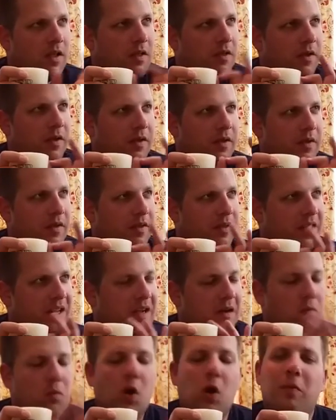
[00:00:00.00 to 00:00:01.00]

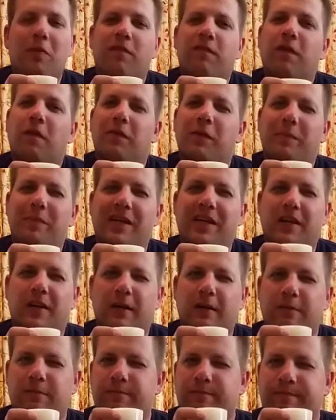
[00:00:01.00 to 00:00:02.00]
the aroma from the
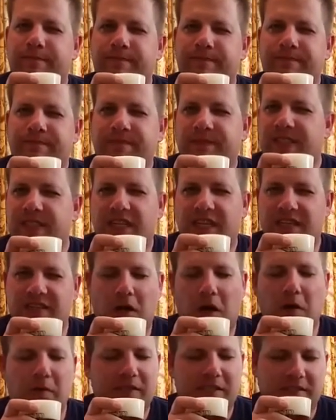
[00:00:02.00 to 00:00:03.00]
beer is
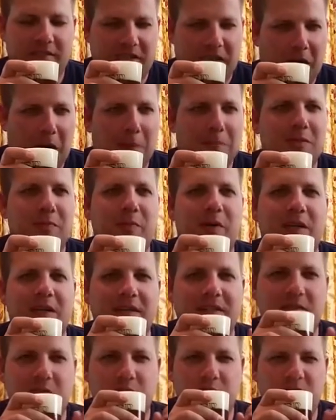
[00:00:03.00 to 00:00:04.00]
obviously hops, but
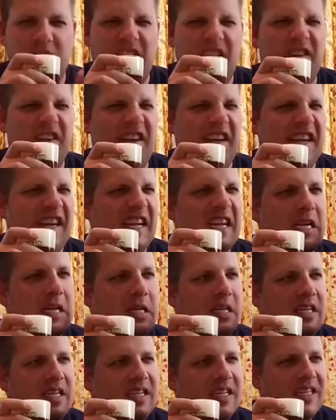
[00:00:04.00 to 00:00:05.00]
it's very,
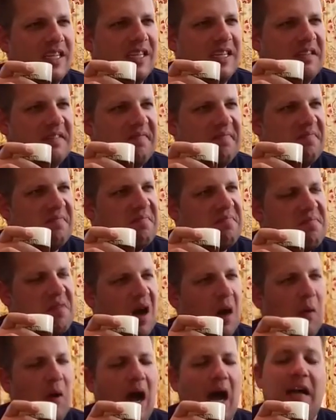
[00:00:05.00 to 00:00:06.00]

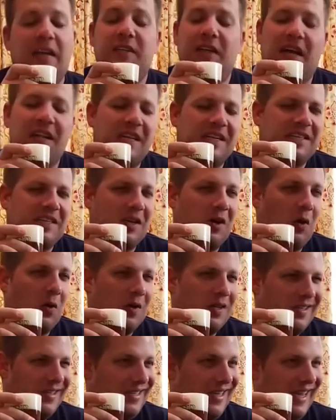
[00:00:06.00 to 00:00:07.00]
I like to call
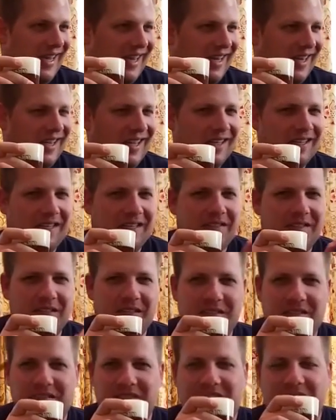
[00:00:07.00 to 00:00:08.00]
it dank.
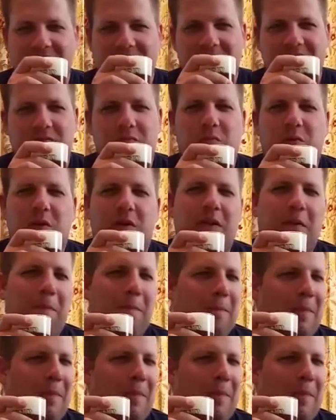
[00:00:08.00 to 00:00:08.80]
It's got this really